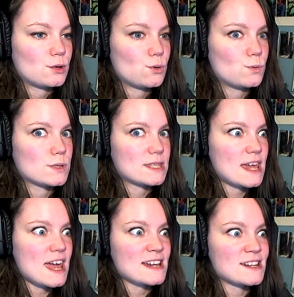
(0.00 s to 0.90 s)
Who's the
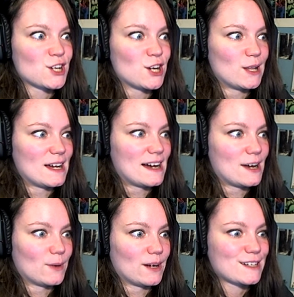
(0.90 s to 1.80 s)
angel, I
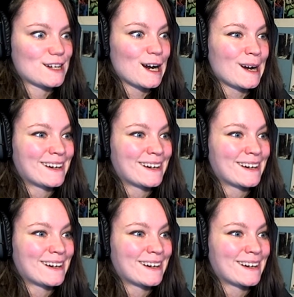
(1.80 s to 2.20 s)
wonder?